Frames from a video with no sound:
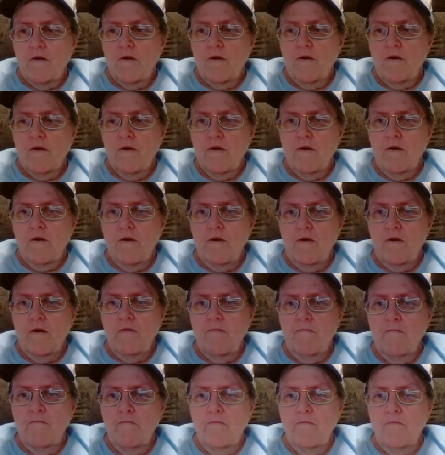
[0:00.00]

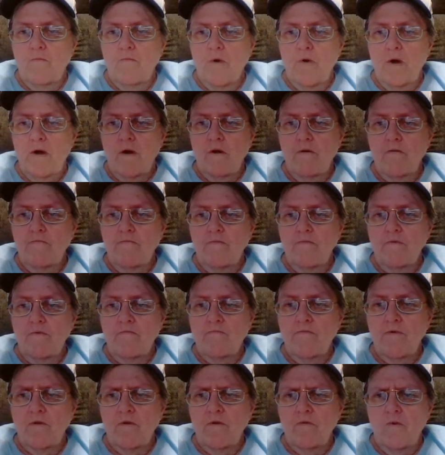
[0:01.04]
Wow, you're
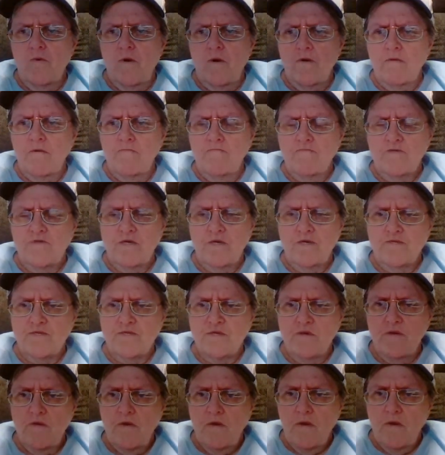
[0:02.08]
very welcome,
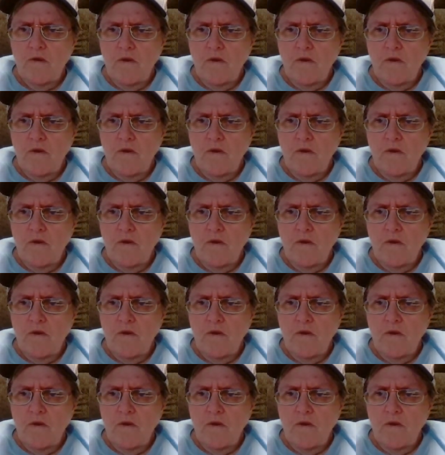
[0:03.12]
Chelsea.